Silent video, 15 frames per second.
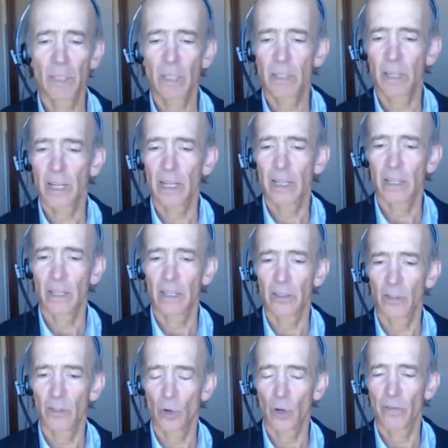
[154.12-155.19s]
as
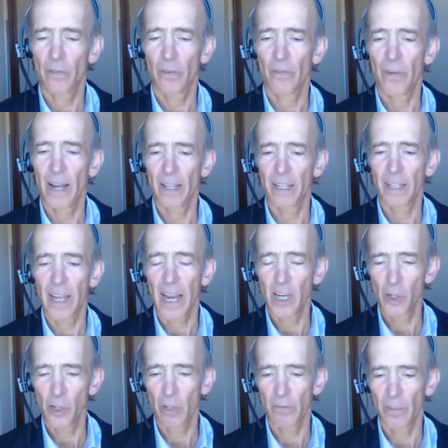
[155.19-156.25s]
sort of a
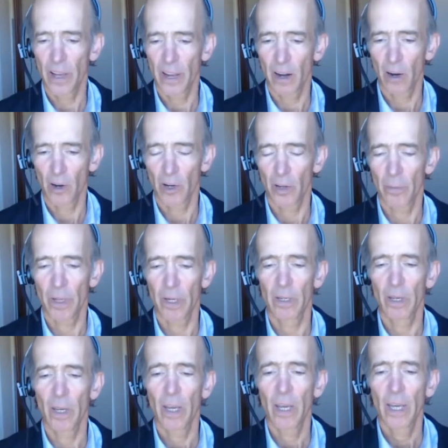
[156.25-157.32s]
validation of that argument
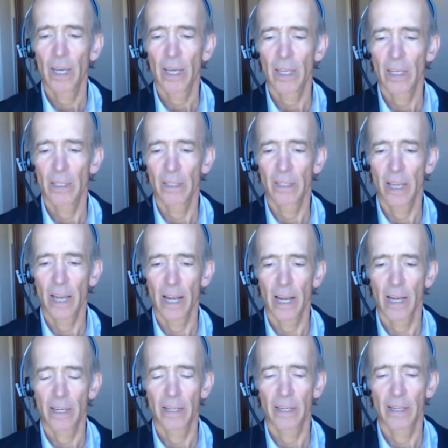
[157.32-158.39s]
is
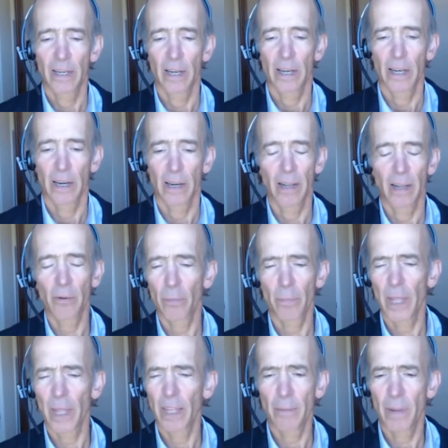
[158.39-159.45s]
that, and I
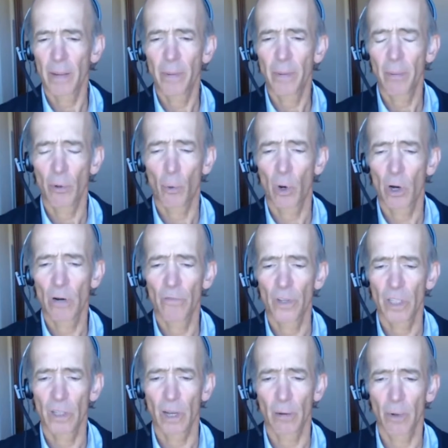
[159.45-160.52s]
think many people are aware of
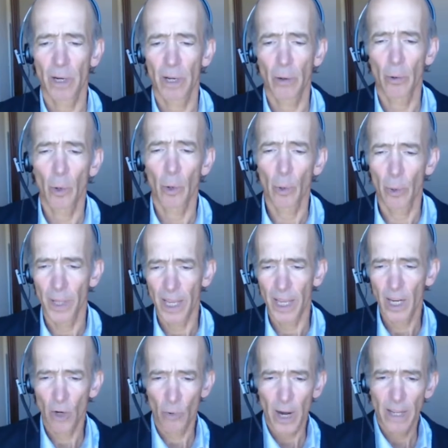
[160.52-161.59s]
this, that when they
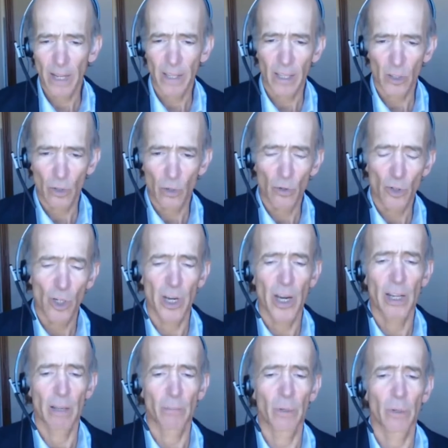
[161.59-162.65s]
create these new
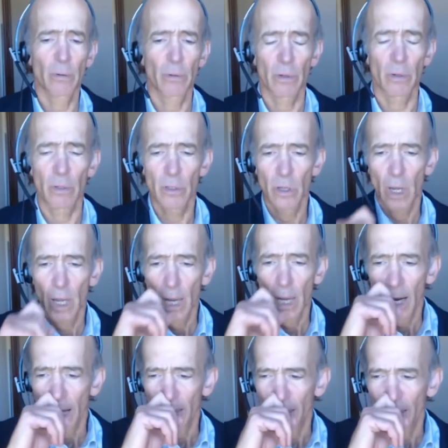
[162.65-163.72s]
genetic mutants,
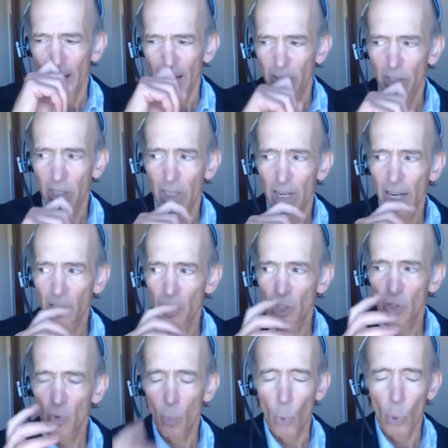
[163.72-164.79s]
that it's not
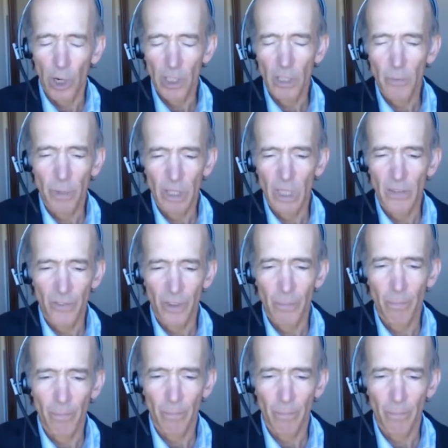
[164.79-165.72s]
just one specific